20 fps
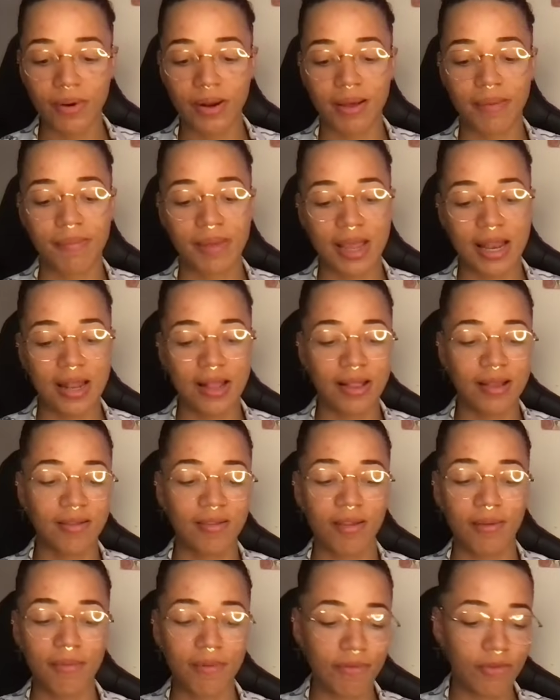And I'm getting that
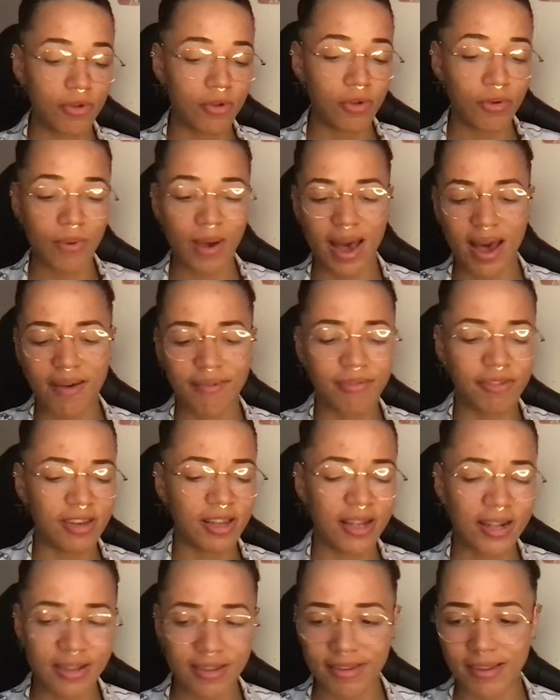some of you, you have
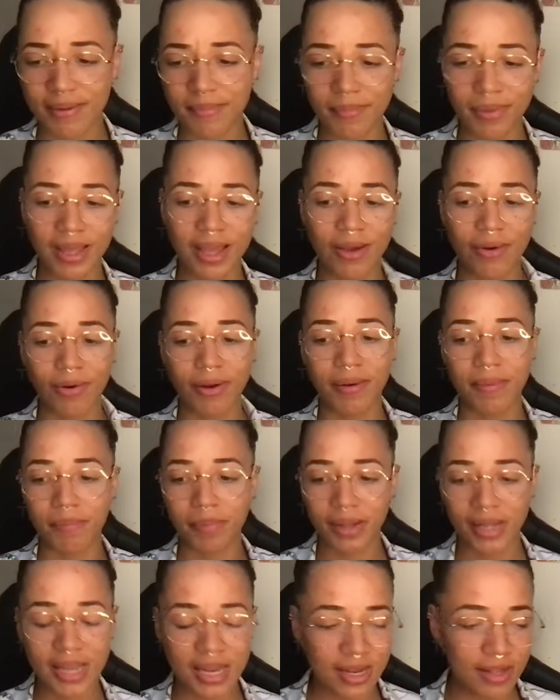done something or
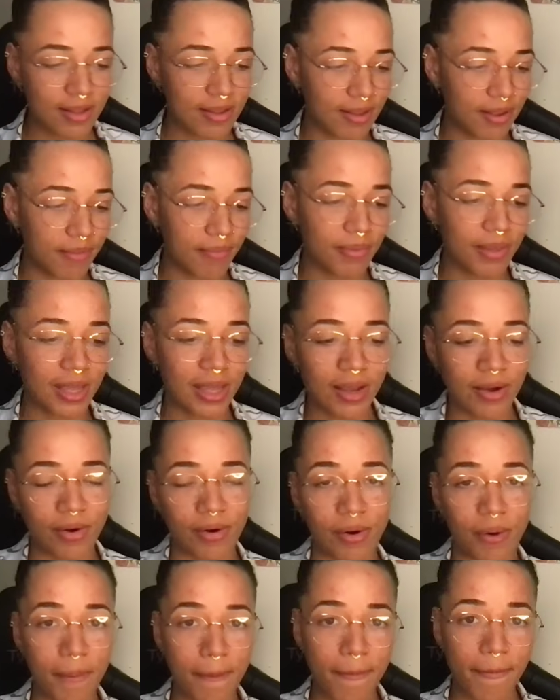completed something or